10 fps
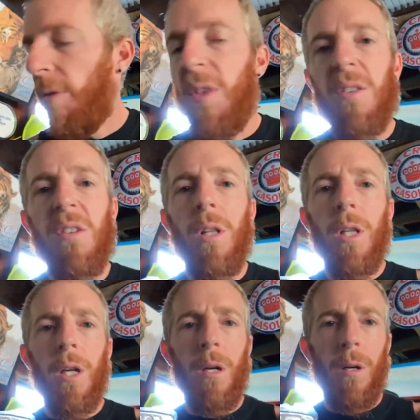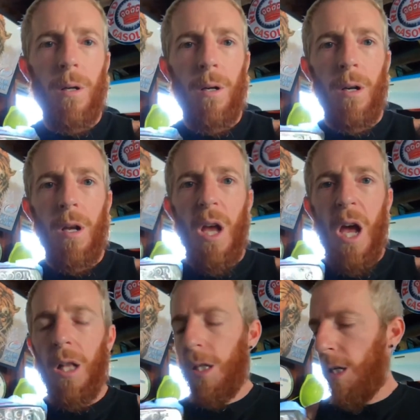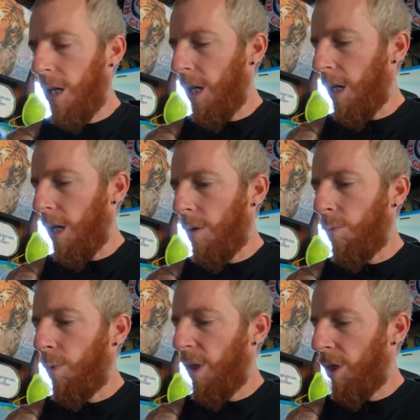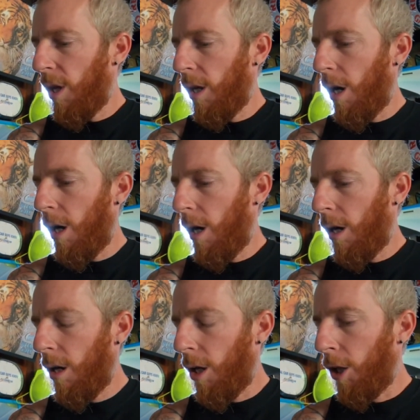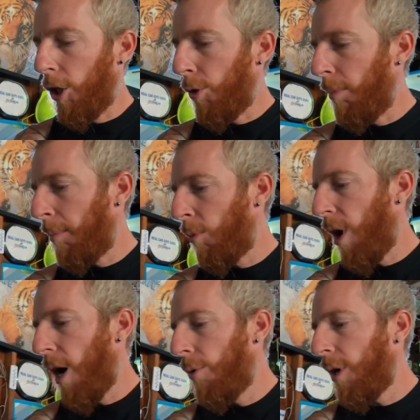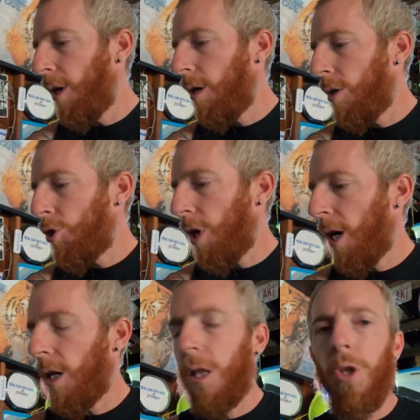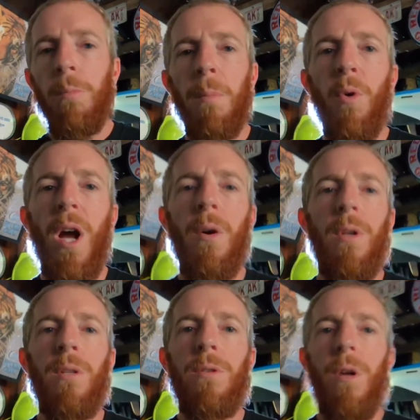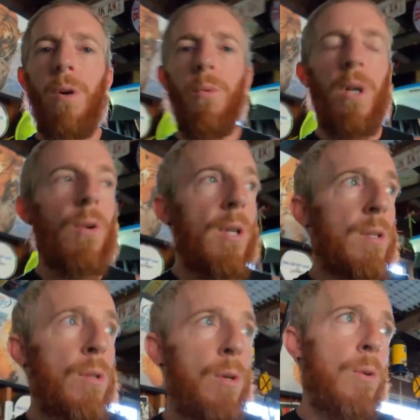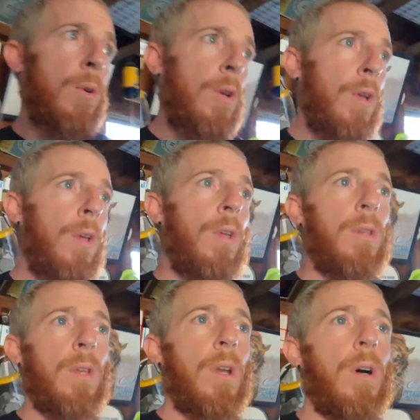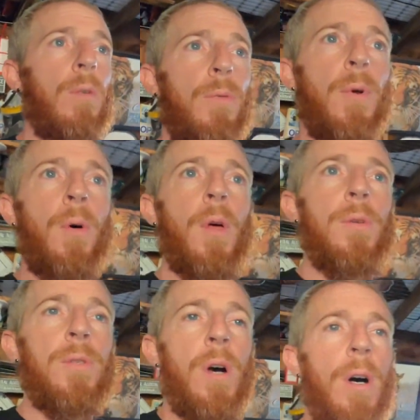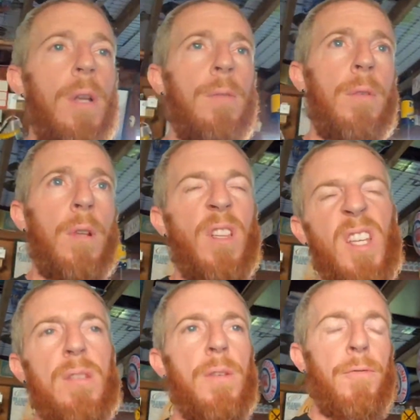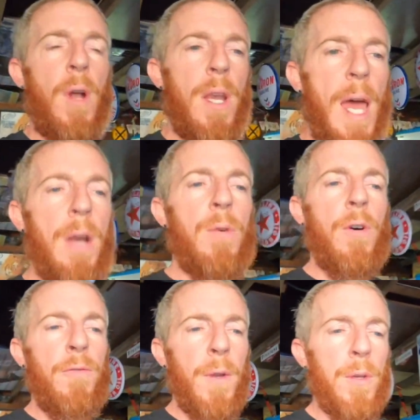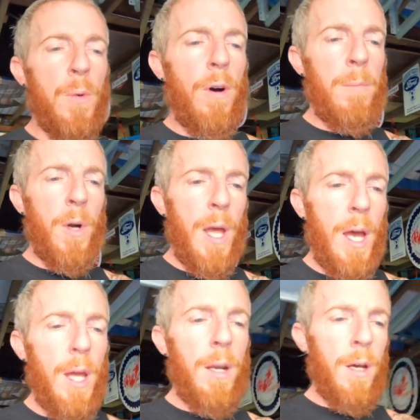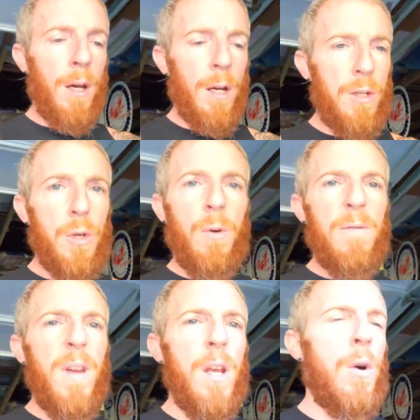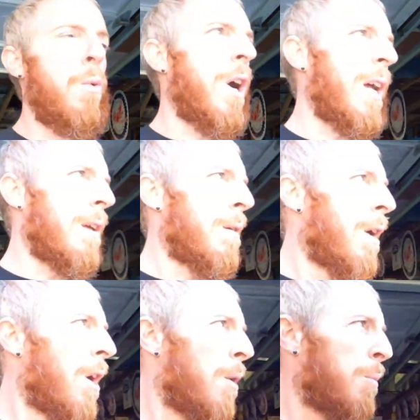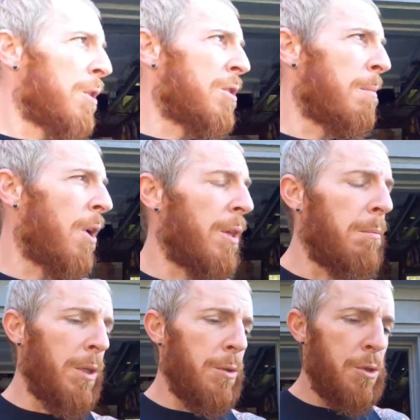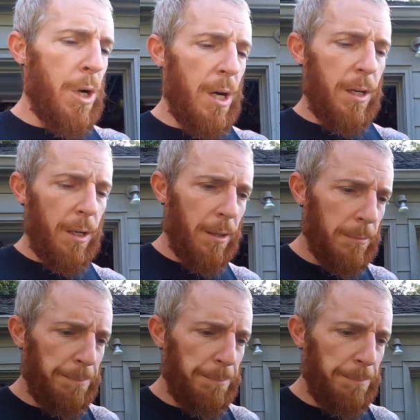this clear LED with the aluminum around it, shiny aluminum around it. So we're going to, you know, throw those on, at least the front. I don't know if I'll do all of them or not. I showed a video where I put some on the blue chalk